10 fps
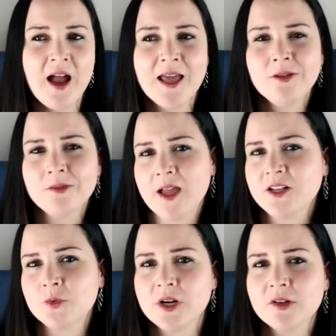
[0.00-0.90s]
I don't like
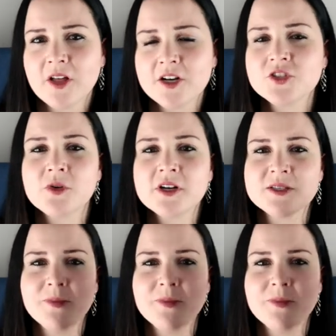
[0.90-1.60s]
to wear a lot of shorts,